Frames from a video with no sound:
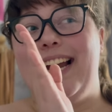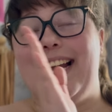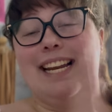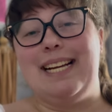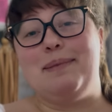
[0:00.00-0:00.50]

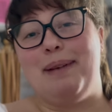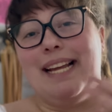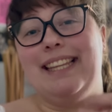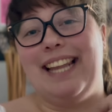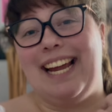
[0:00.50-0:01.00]
It has
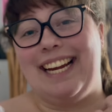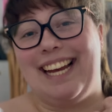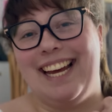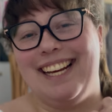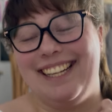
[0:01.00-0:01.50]
been
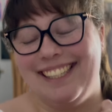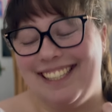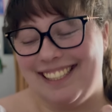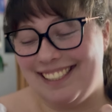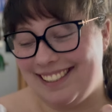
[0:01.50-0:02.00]

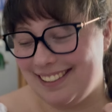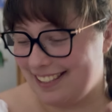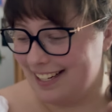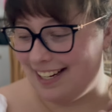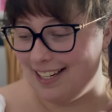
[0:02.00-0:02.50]
like
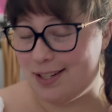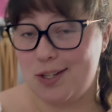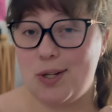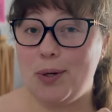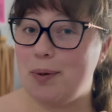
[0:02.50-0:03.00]

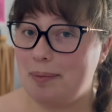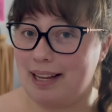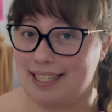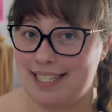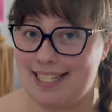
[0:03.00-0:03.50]
2
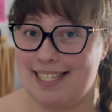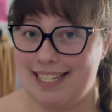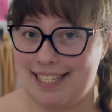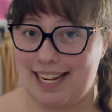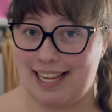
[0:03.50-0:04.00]
months
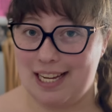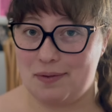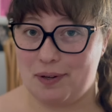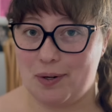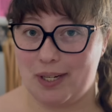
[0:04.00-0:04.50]
since I
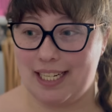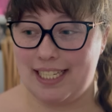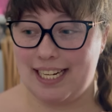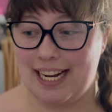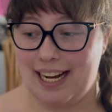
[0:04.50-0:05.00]
last
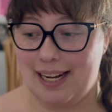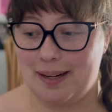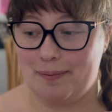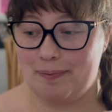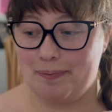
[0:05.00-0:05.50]
recorded. Things
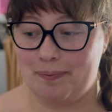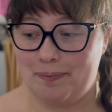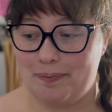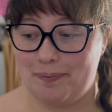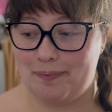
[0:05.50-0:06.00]
have
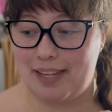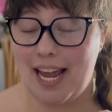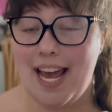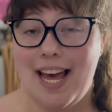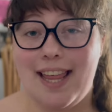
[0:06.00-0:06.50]

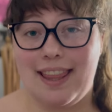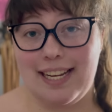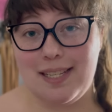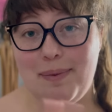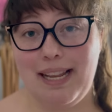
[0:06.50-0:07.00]

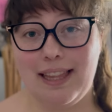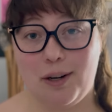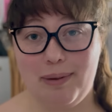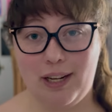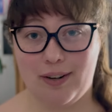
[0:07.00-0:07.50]
been a
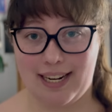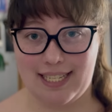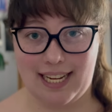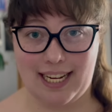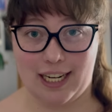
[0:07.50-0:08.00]
little bit
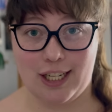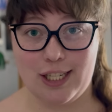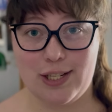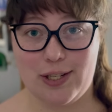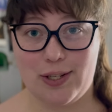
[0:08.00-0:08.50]
crazy here.
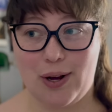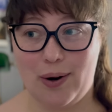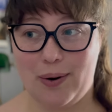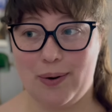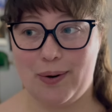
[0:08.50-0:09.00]

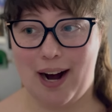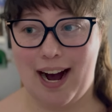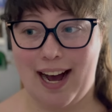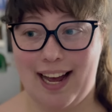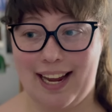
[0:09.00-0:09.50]
So
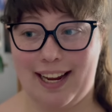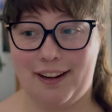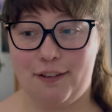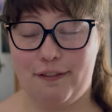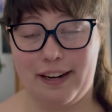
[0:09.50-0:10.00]

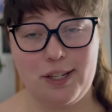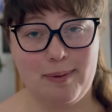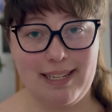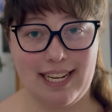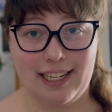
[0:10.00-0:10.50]
I finished
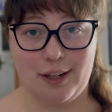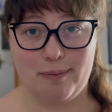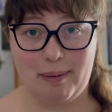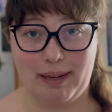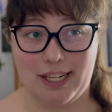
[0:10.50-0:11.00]
my second year of
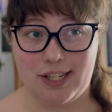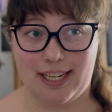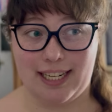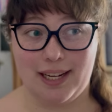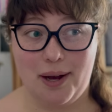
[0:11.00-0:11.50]
my
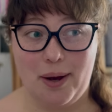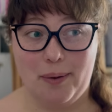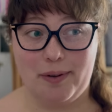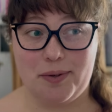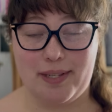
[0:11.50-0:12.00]
PhD,
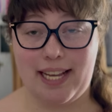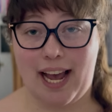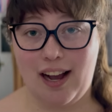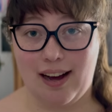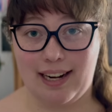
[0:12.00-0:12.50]
which was
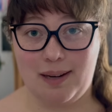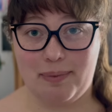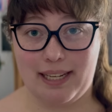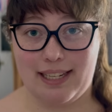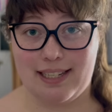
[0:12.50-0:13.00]
chaotic
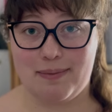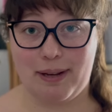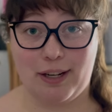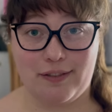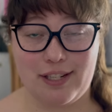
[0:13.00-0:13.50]
because my
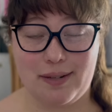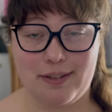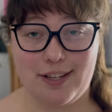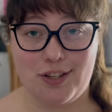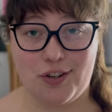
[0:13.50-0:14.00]
university
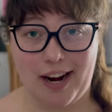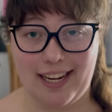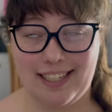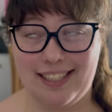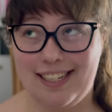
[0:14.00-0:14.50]
was on strike.